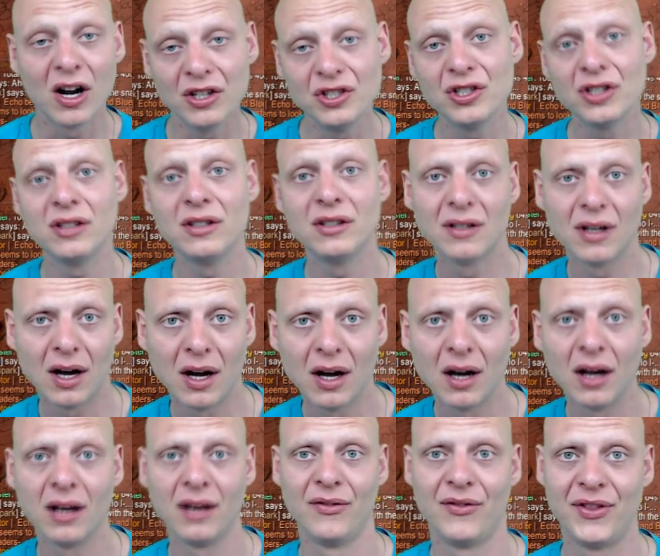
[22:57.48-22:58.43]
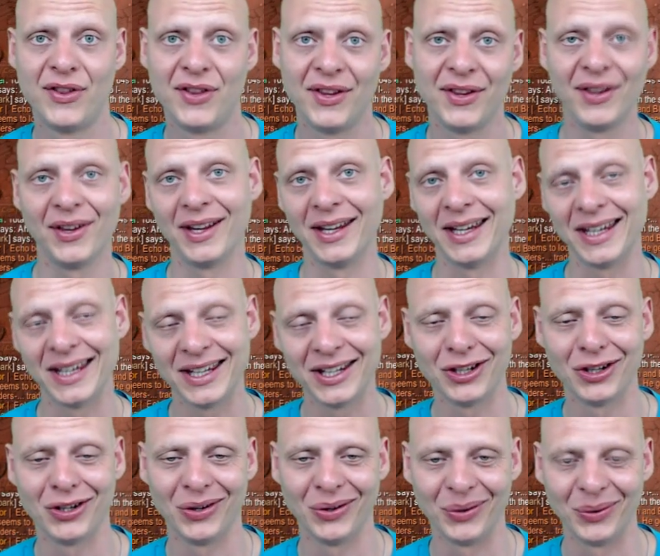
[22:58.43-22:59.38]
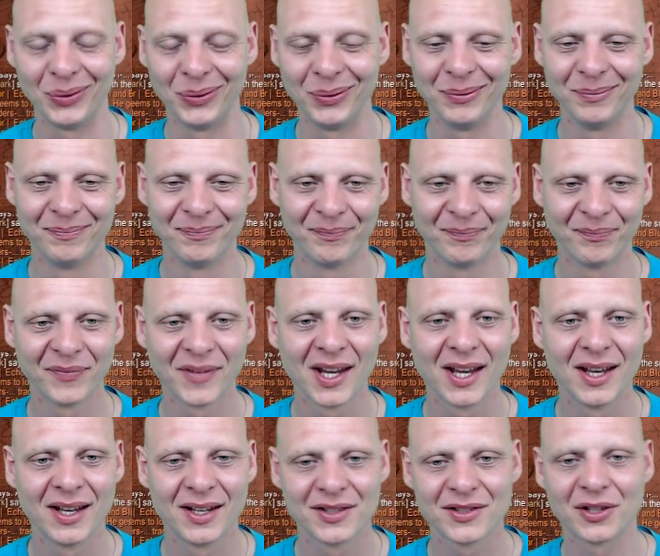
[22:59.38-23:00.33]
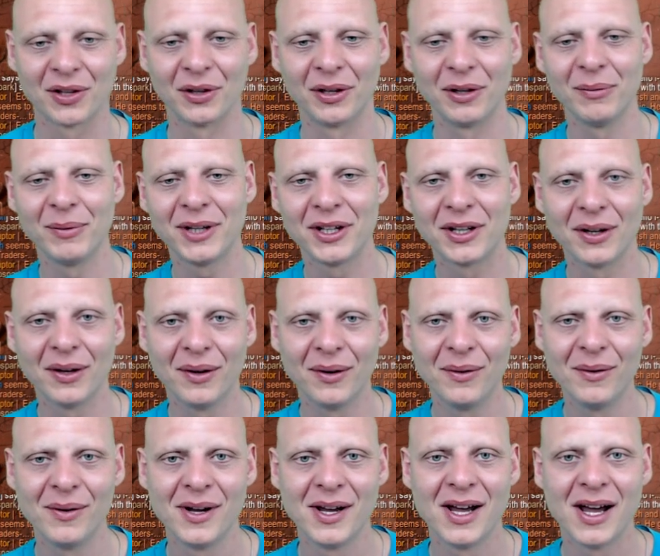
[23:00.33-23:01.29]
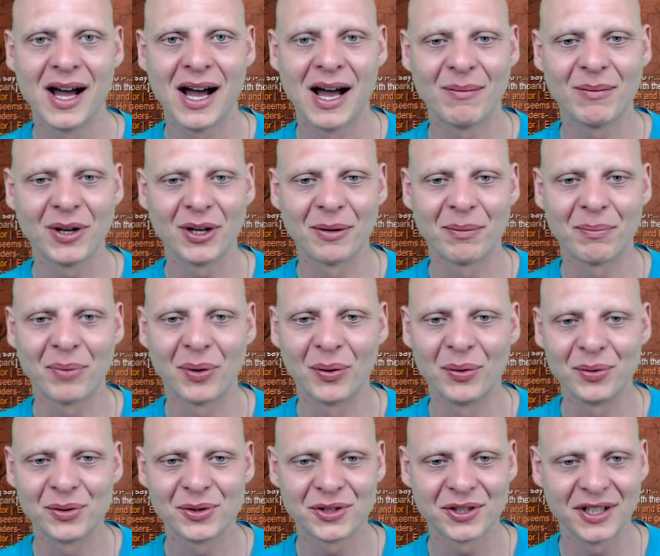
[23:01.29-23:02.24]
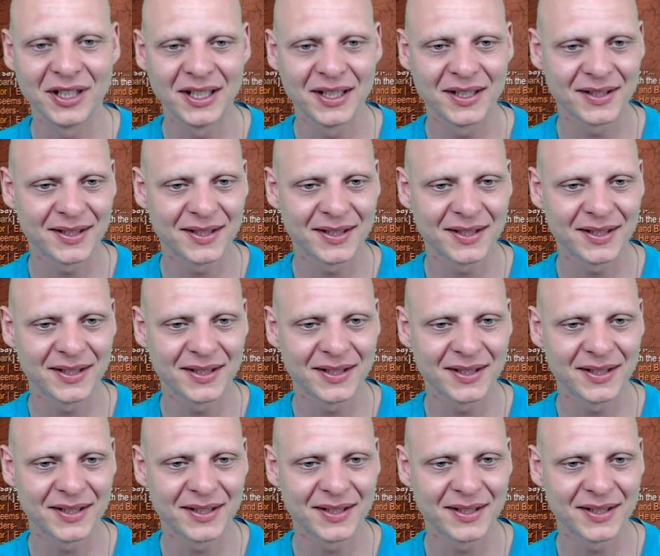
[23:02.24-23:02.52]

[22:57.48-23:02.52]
Argenton EU. So here we go. I'm gonna post